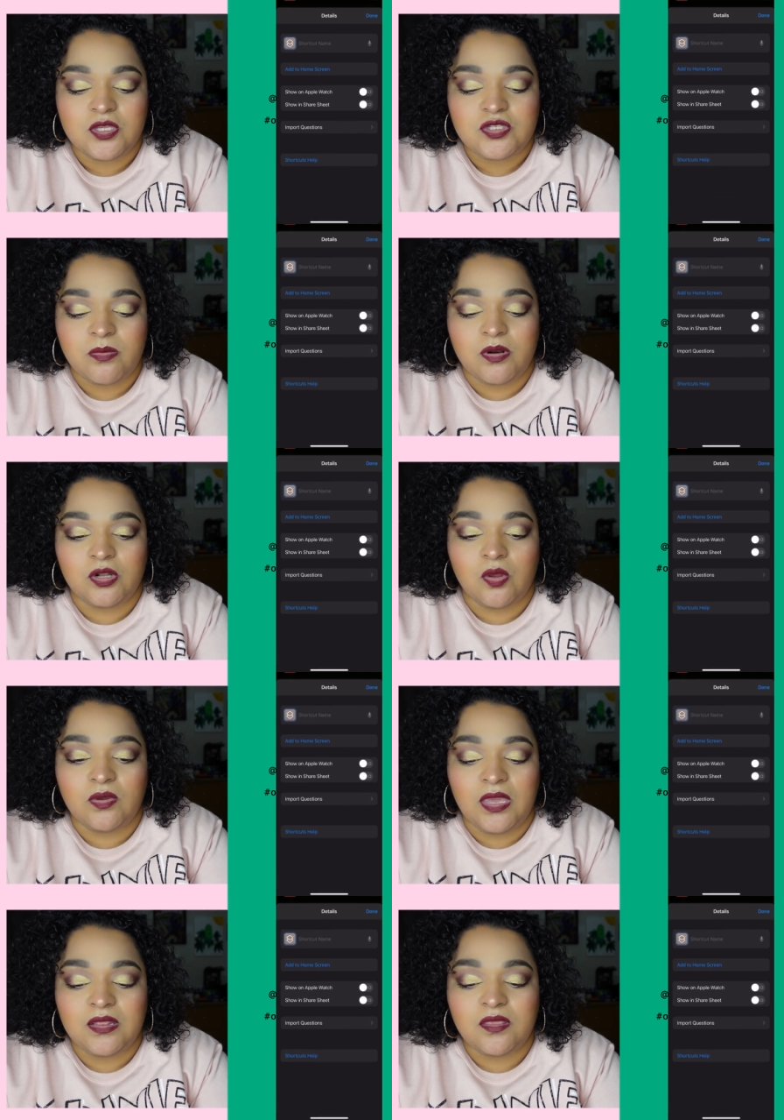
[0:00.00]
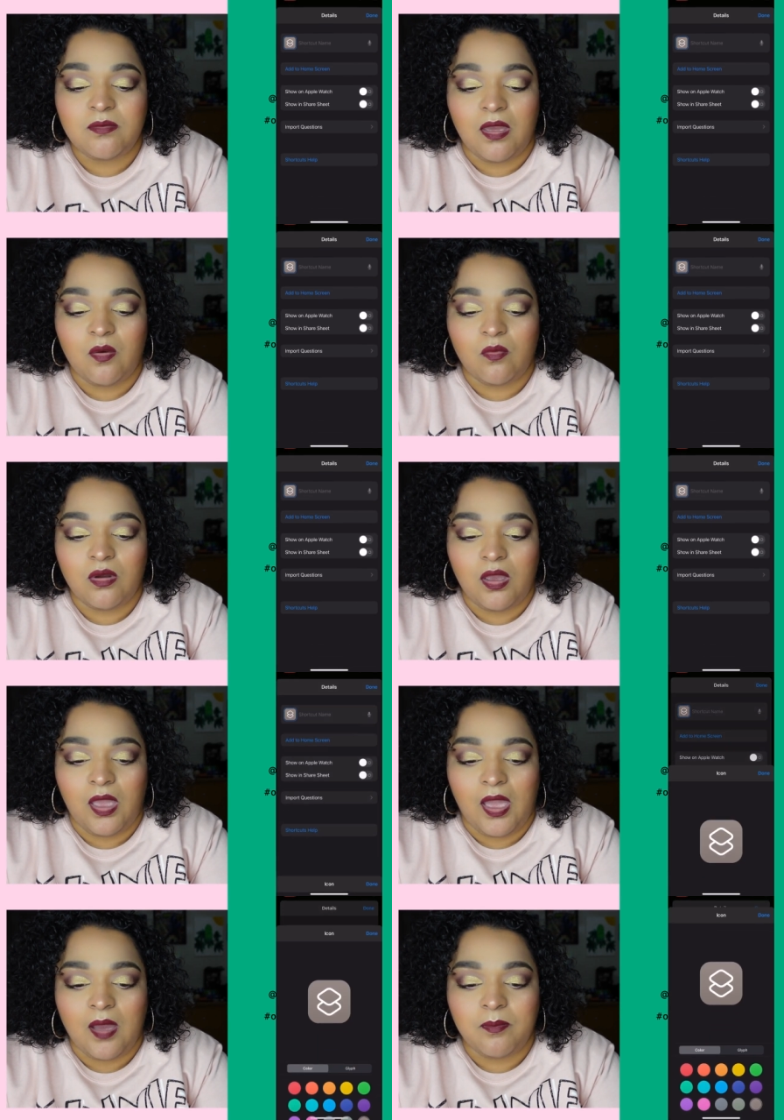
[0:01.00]
So I'm gonna locate the
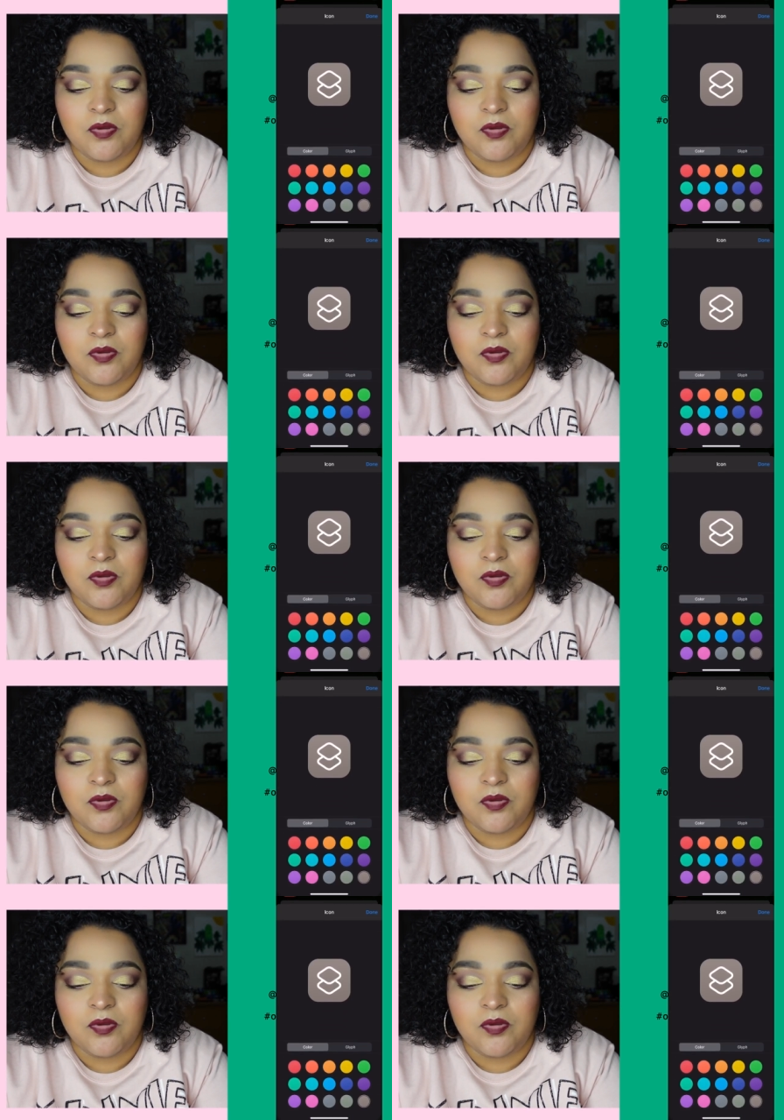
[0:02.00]
app.